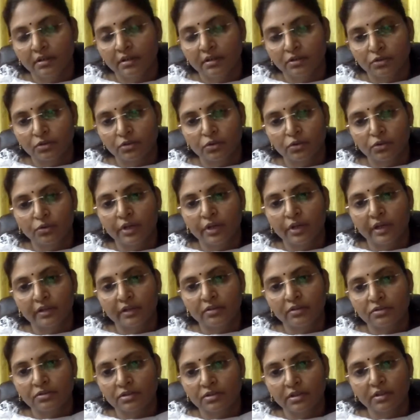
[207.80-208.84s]
So to
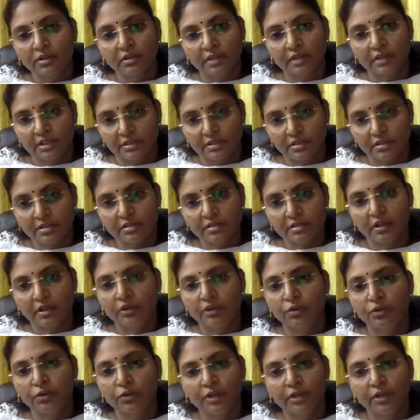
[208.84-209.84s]
diagnose the cases and